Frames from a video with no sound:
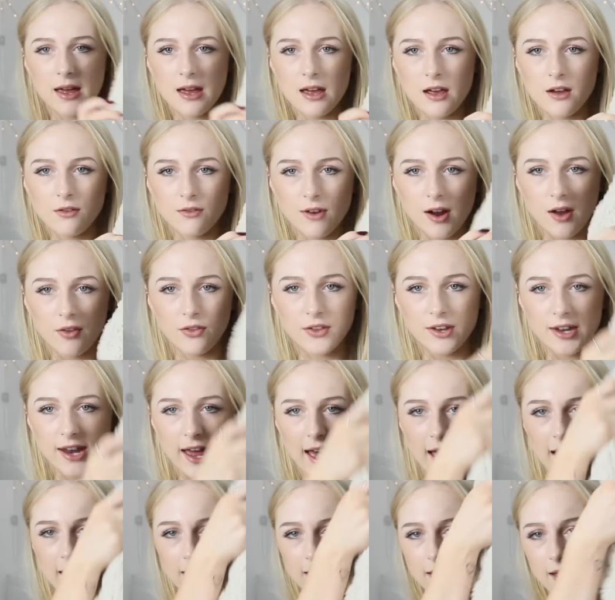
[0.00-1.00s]
bit around the
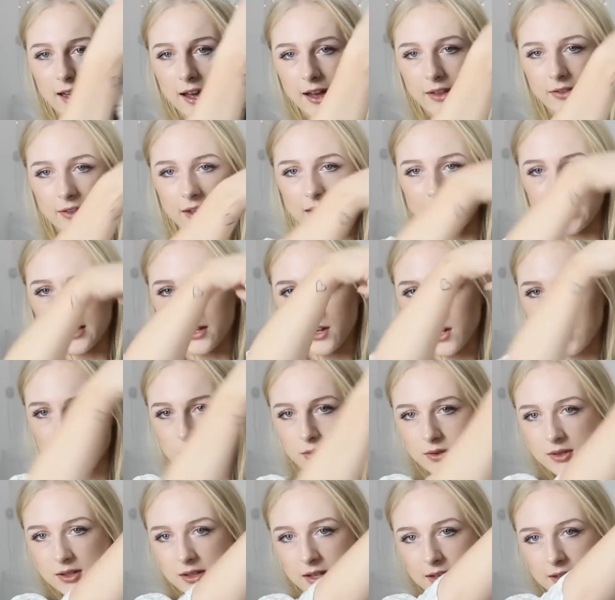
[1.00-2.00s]
neck, and then it
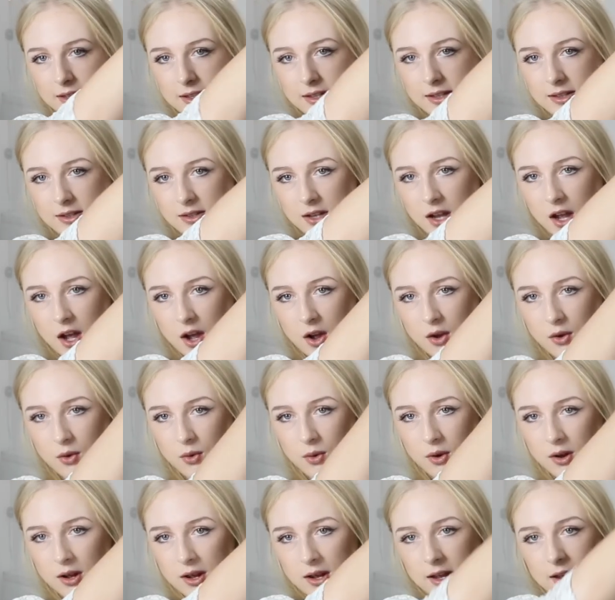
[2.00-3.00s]
goes like
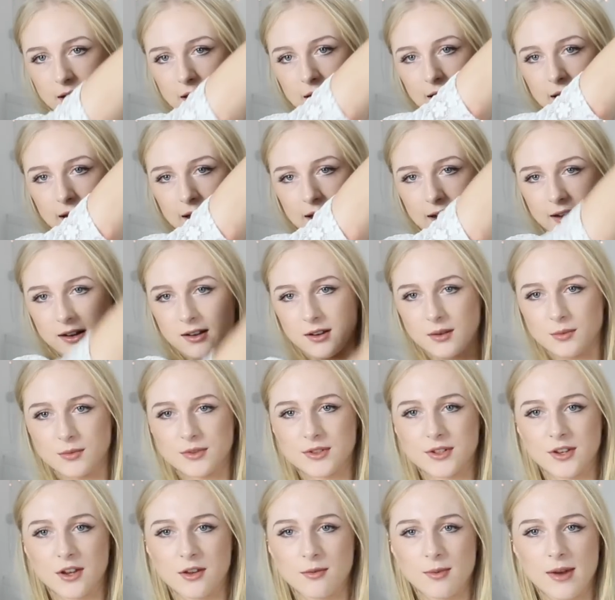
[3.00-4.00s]
so. I'm
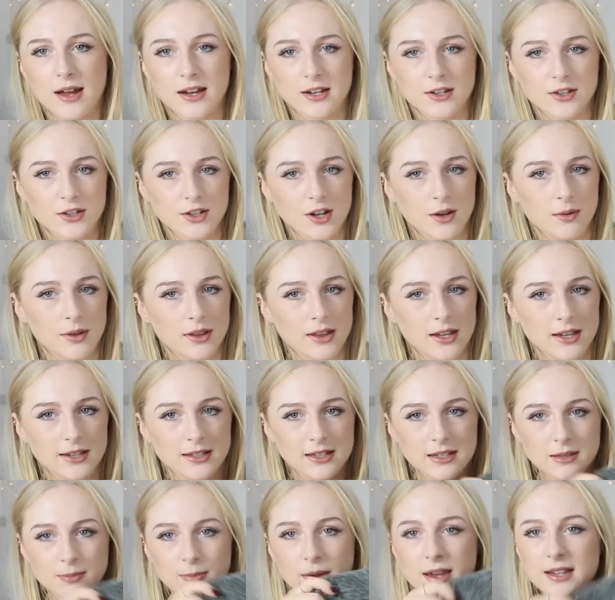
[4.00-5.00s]
so bad at showing
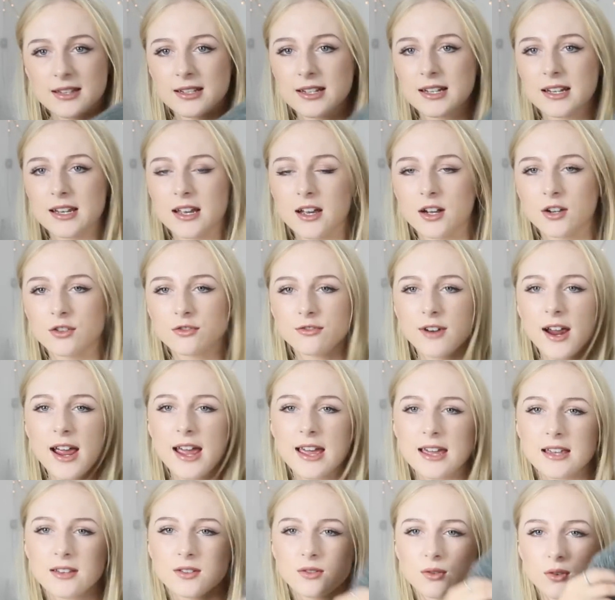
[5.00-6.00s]
this. It's basically a
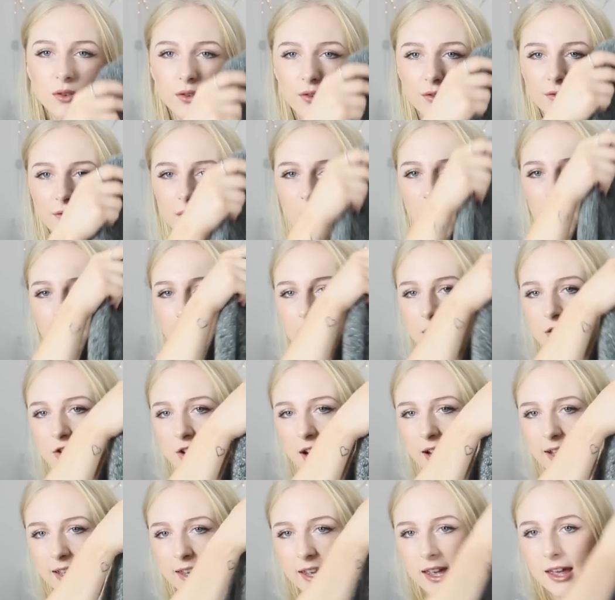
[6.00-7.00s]
grey sort of furry
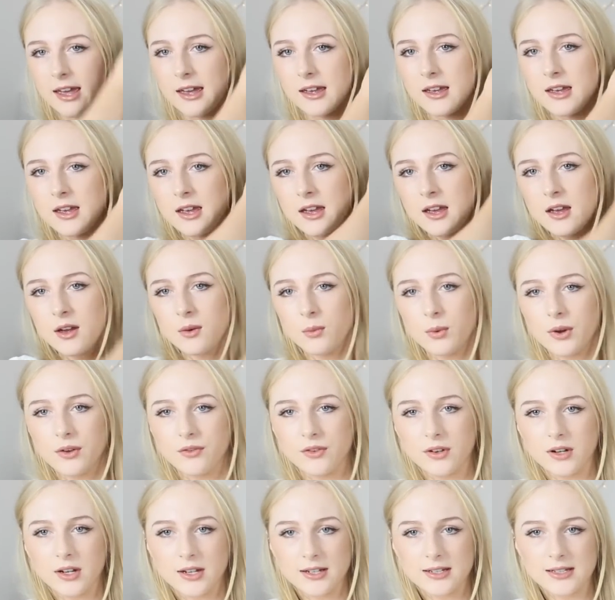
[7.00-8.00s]
jacket
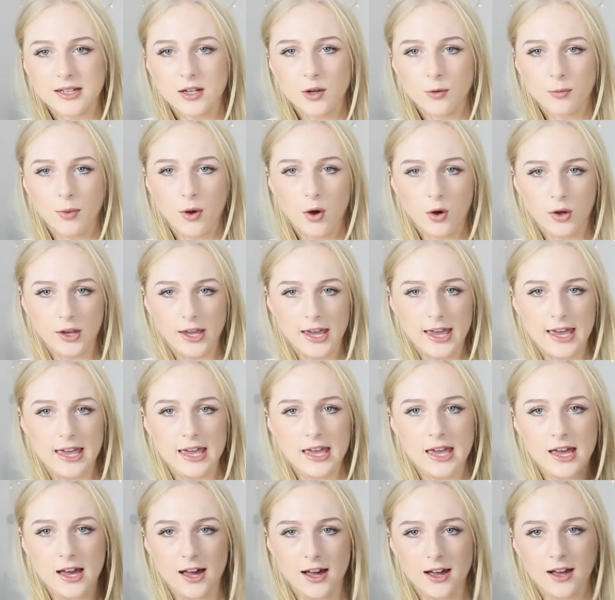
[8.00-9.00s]
with a nice little pocket
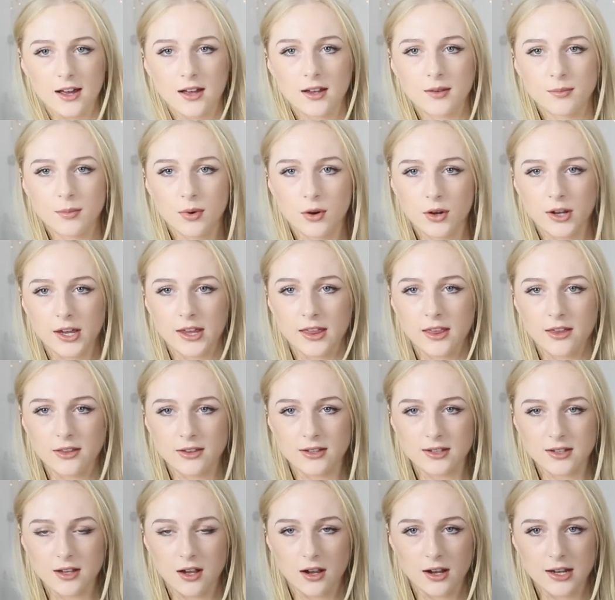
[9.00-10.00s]
here, pocket the
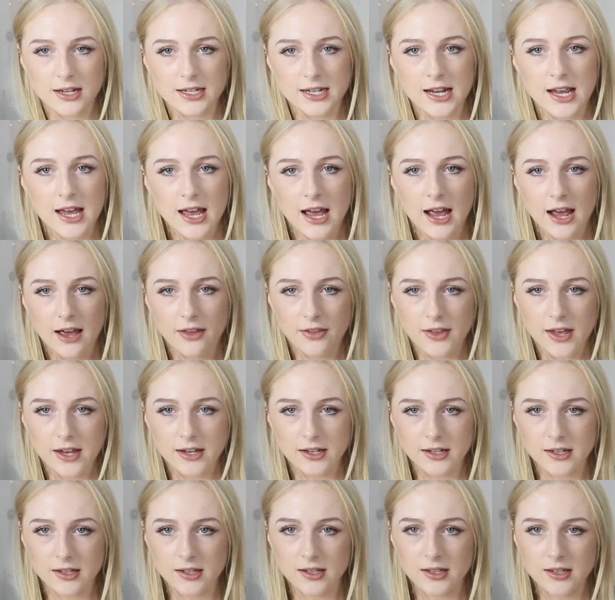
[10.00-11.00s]
other side, and
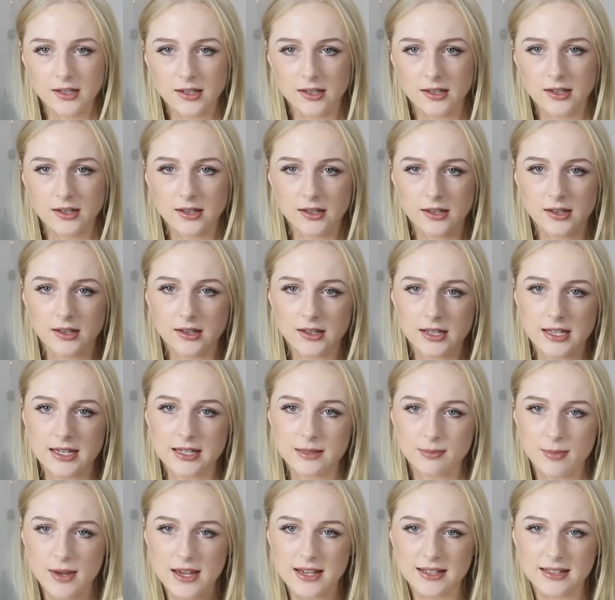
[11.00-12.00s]
then
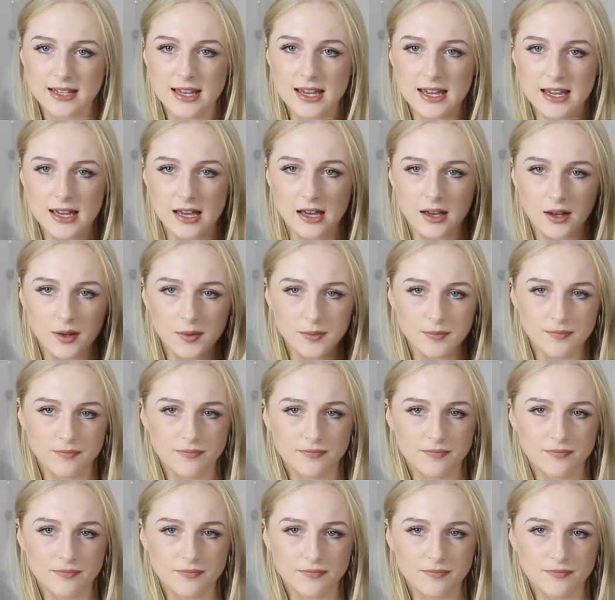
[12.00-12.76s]
these bits here.